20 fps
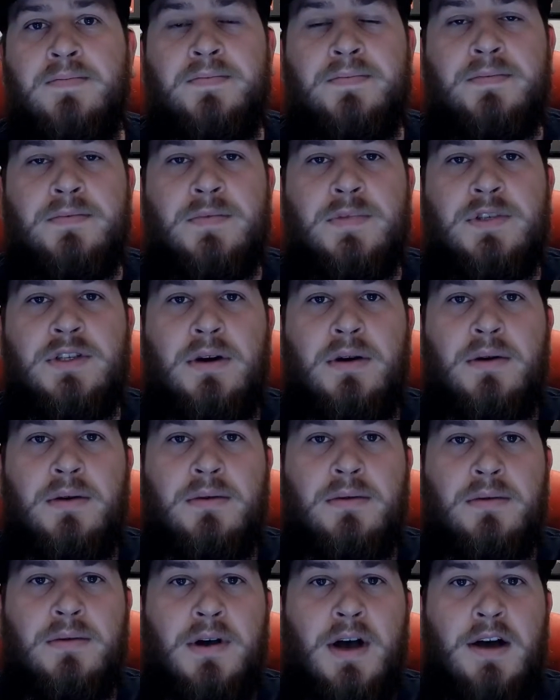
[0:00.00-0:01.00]

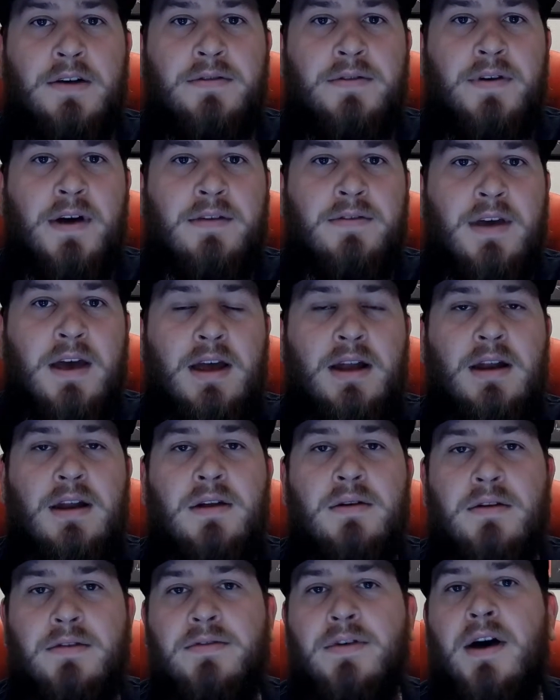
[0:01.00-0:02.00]
So a 580
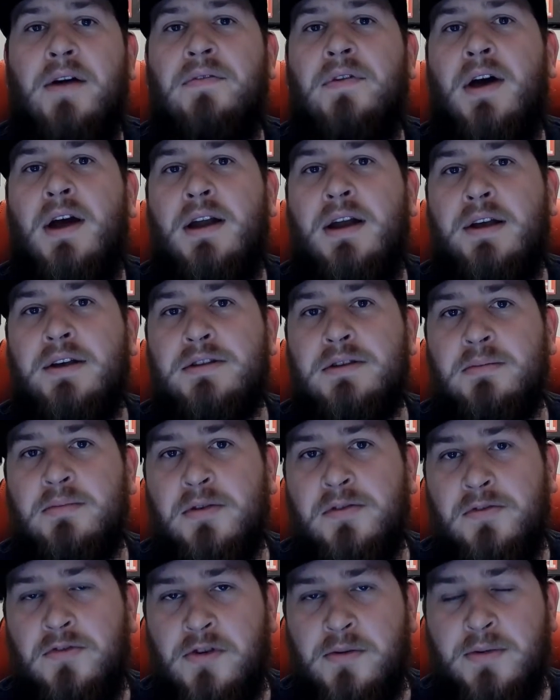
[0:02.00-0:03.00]
to a 590 is a
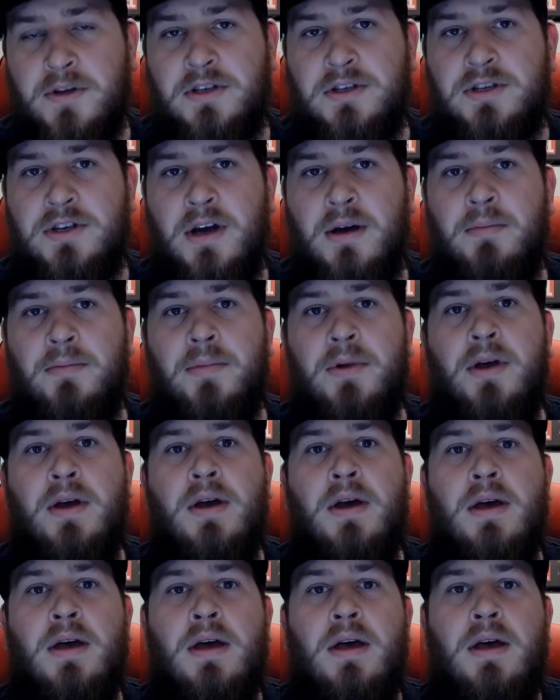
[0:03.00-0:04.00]
performance jump,
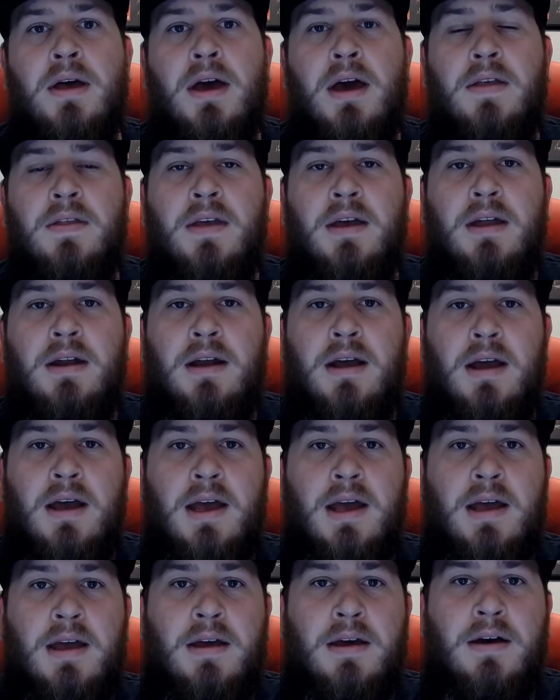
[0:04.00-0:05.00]
and then
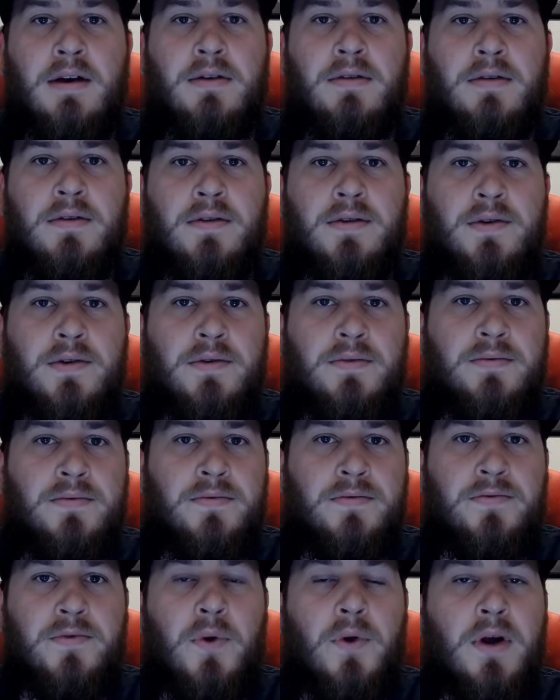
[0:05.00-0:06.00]
a
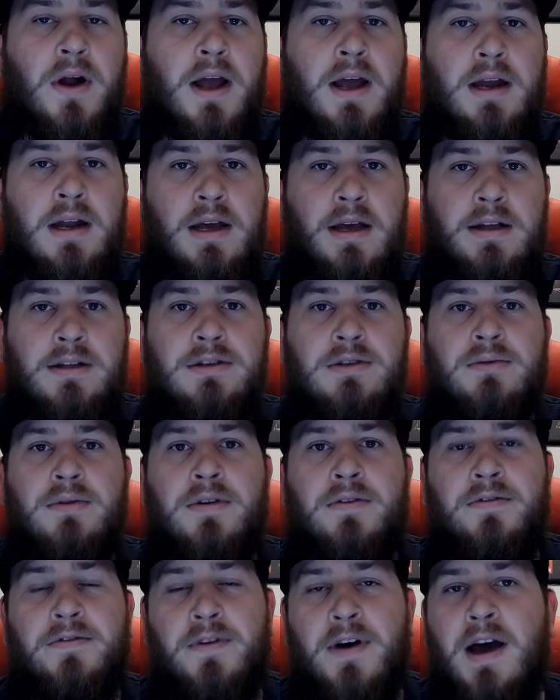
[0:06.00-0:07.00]
480 to
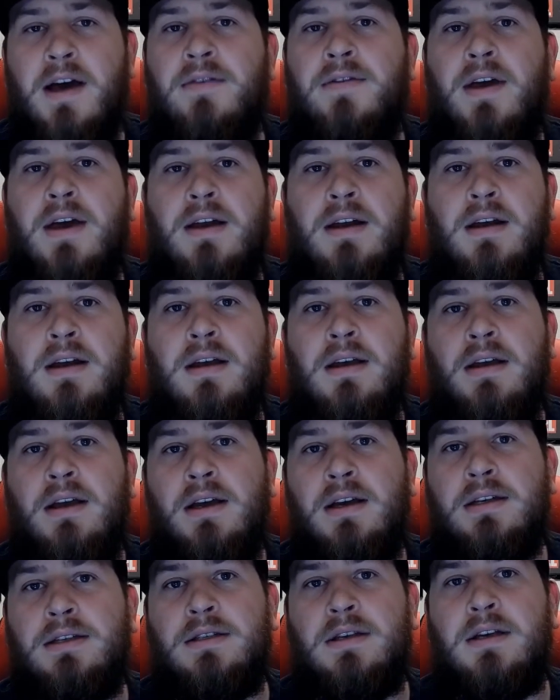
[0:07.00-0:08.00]
a 580
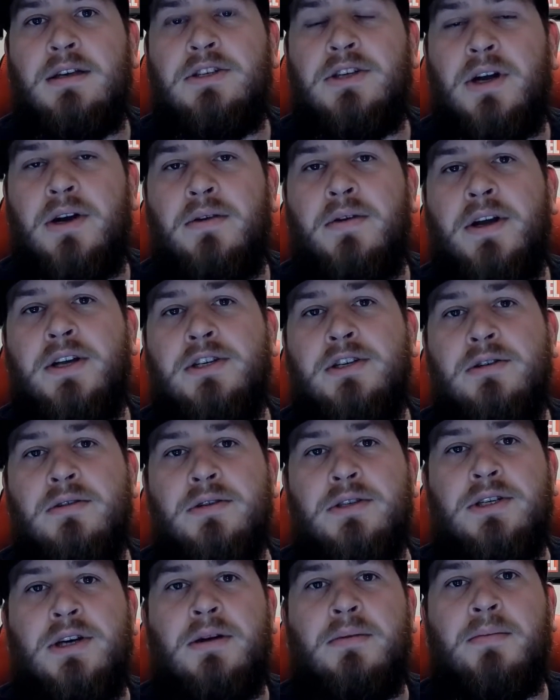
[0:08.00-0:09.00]
is a
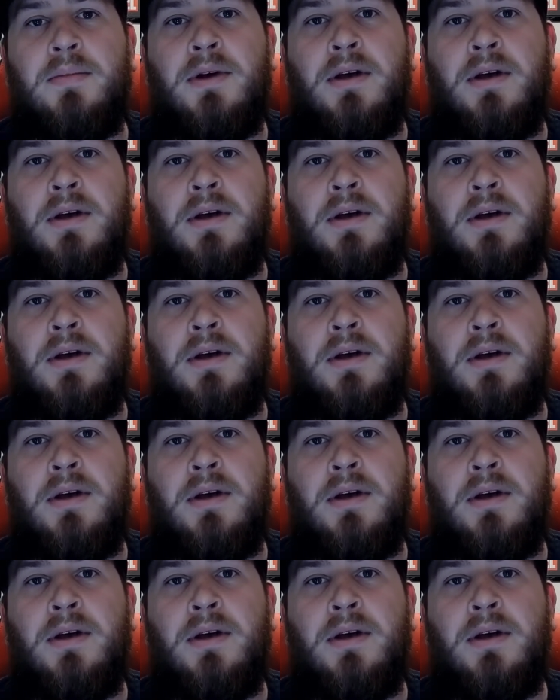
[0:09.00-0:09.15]
generational jump.